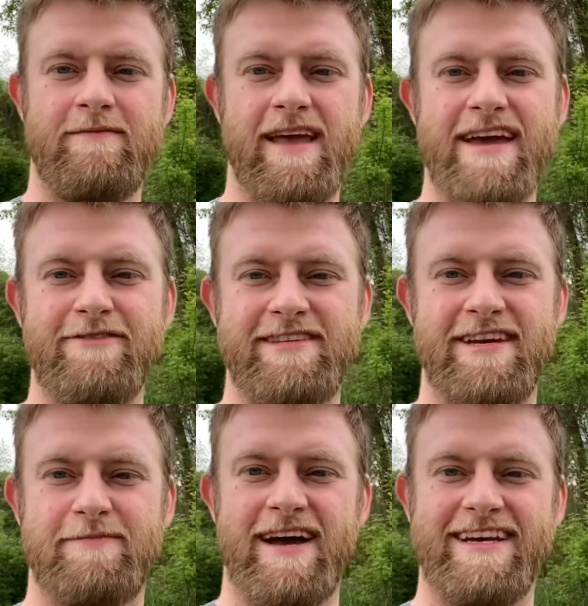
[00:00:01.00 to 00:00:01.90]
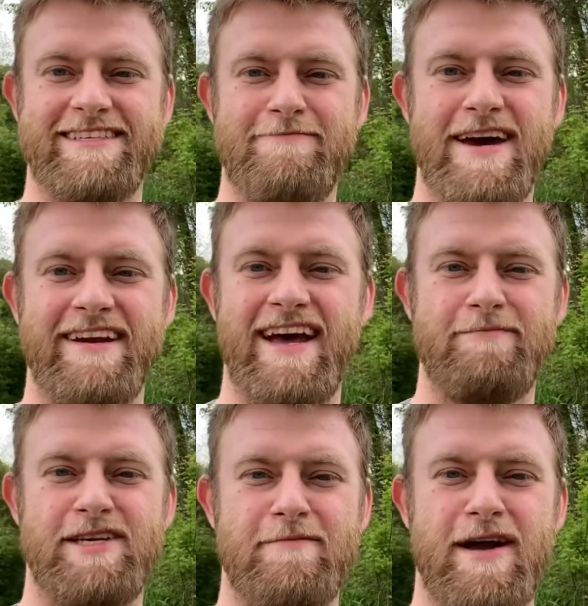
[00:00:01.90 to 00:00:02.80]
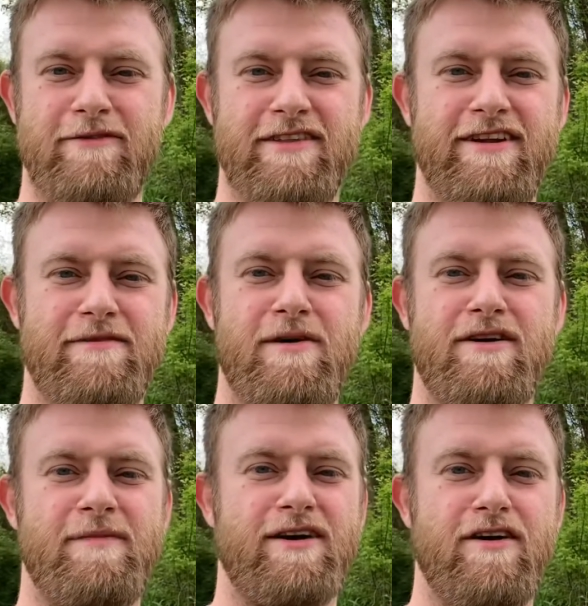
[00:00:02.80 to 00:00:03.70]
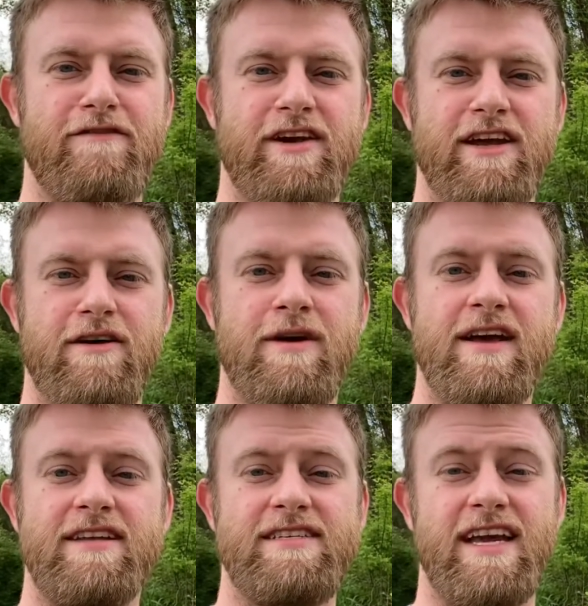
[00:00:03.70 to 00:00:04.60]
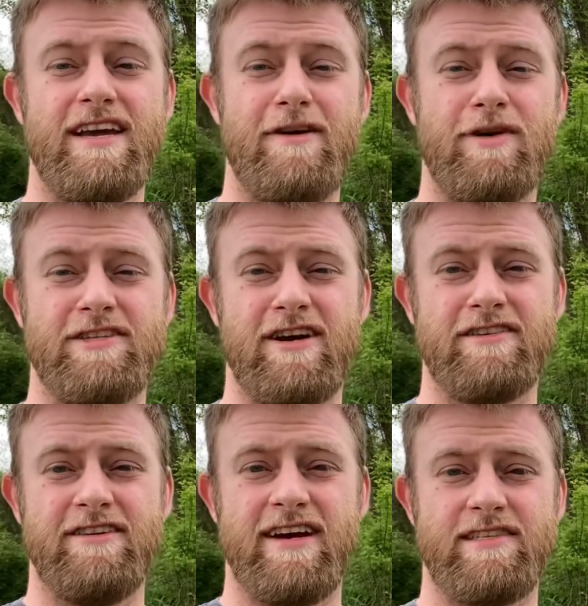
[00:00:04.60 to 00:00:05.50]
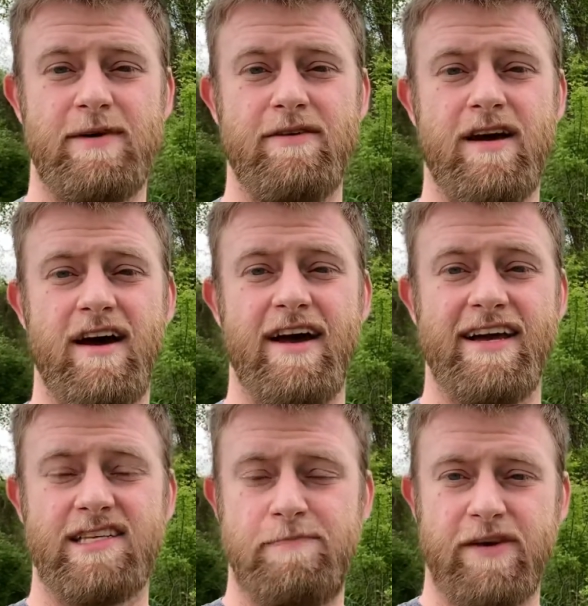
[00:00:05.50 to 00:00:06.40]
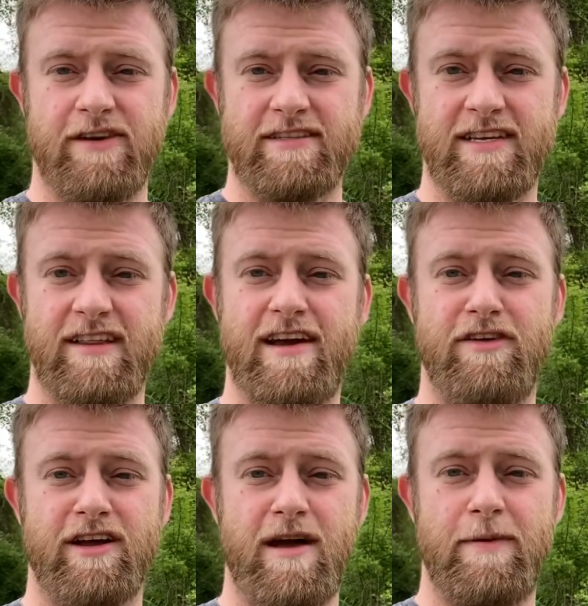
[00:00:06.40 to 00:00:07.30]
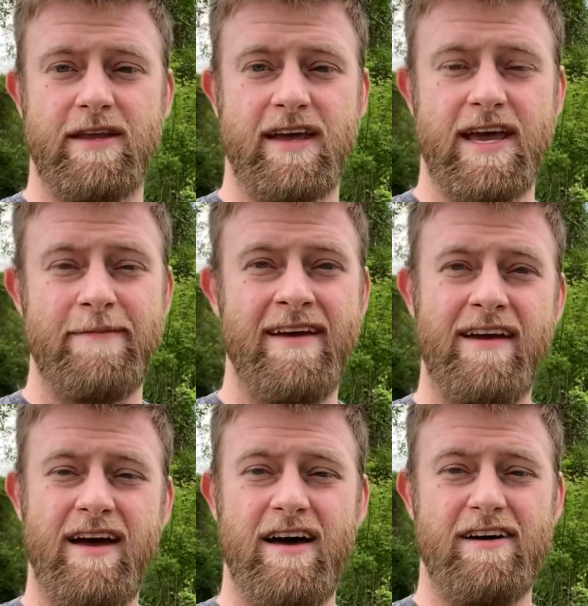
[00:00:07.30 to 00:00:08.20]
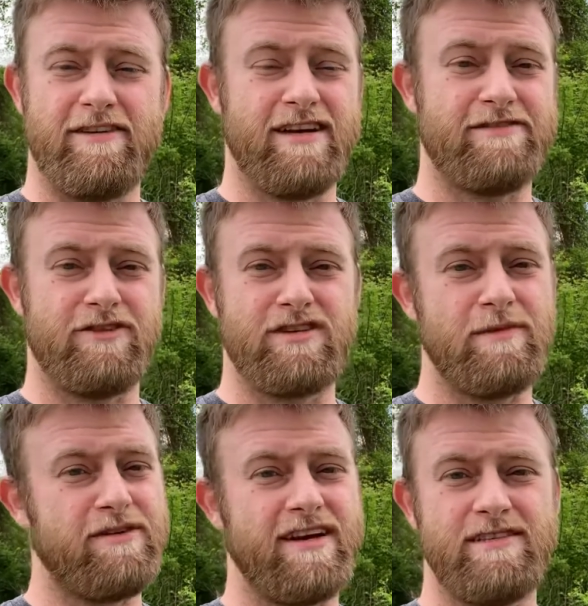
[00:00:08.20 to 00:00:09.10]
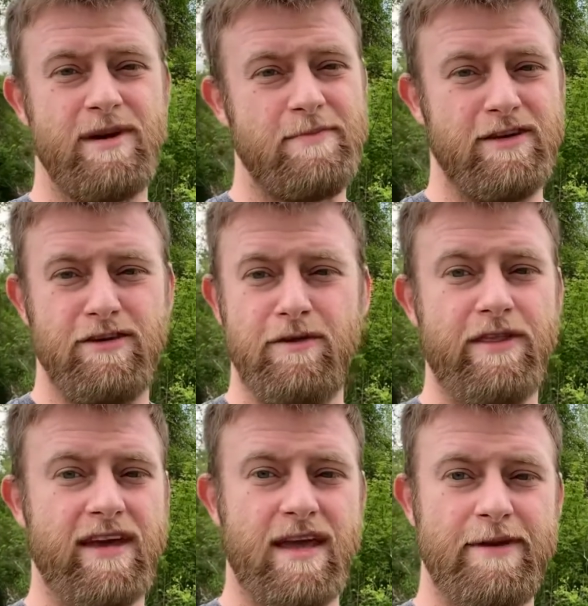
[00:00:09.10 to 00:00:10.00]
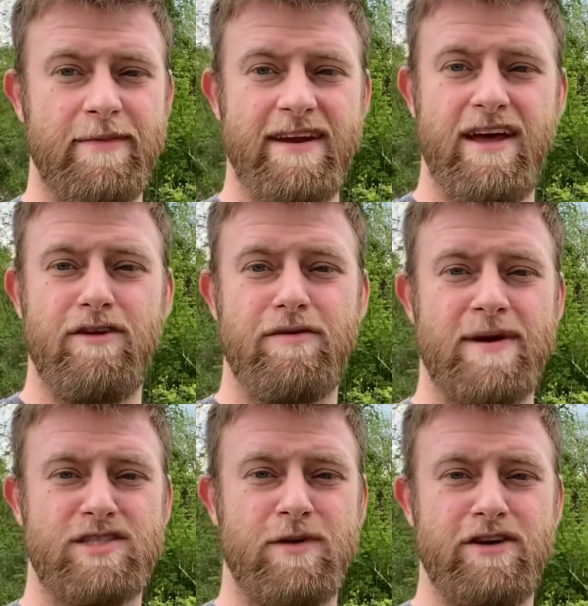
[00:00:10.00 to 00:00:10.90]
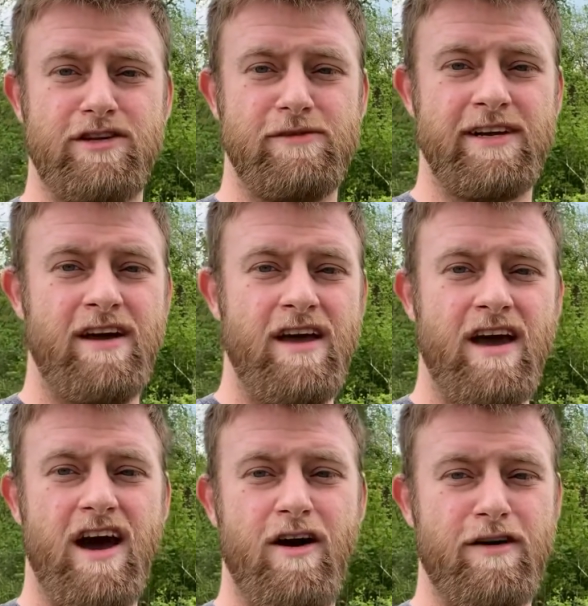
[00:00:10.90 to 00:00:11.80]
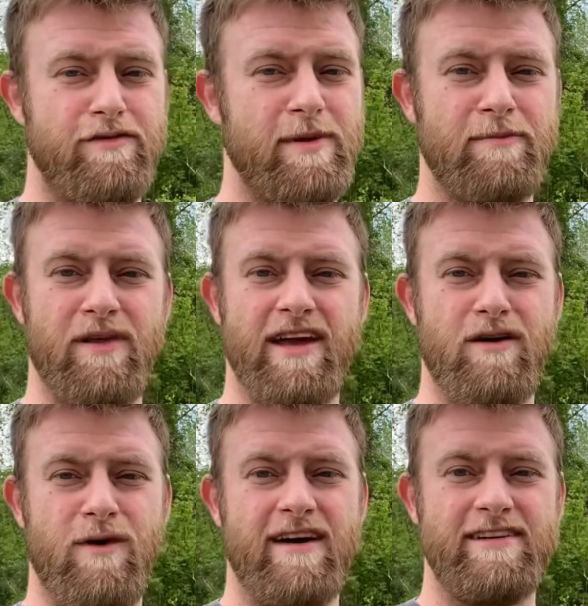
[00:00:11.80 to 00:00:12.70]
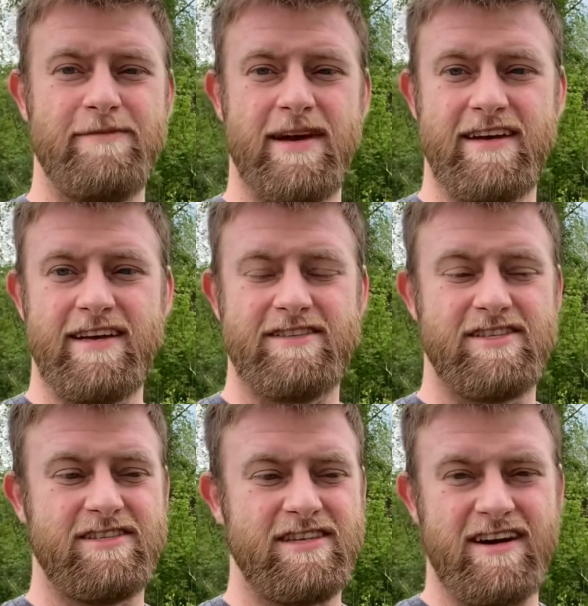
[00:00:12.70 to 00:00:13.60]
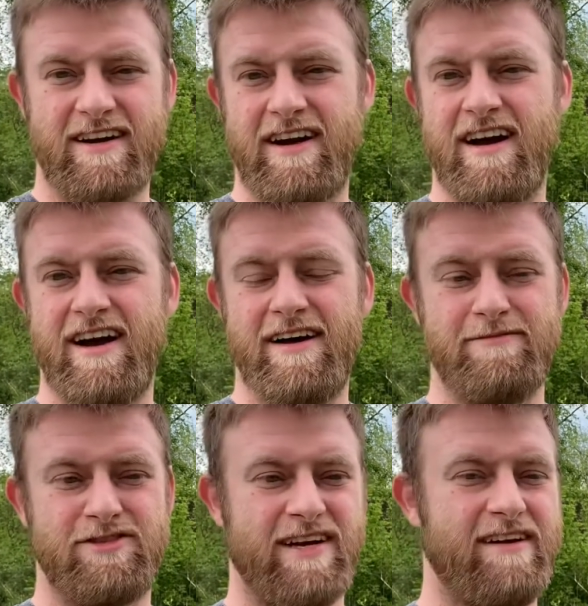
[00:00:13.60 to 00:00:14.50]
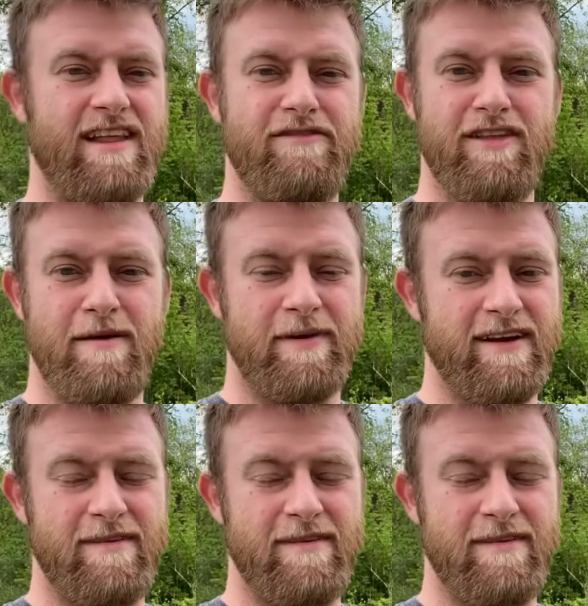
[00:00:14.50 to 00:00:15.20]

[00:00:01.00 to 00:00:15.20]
Hey, what's up guys? Matty Dimes here, back with another Pokemon Go video. Today I want to talk to you guys about experience, leveling up in the game, because for some of you guys, you might be new to the game, you might not know the best way to do it, or if you've been playing a while and you might get stuck trying to level up here.